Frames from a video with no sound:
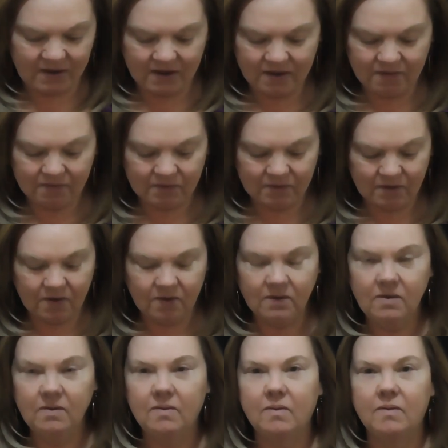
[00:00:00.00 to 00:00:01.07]
Yeah, so
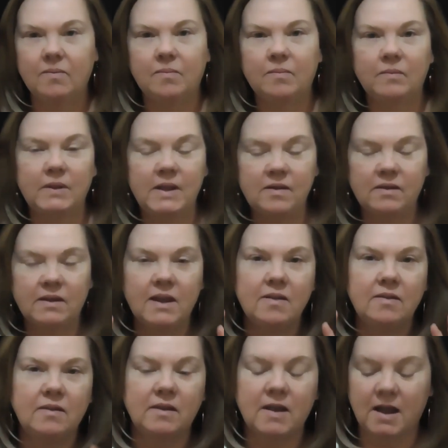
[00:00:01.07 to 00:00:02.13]
let's
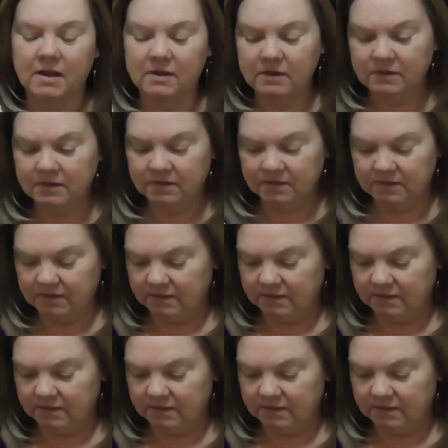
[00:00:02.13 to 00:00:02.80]
get started.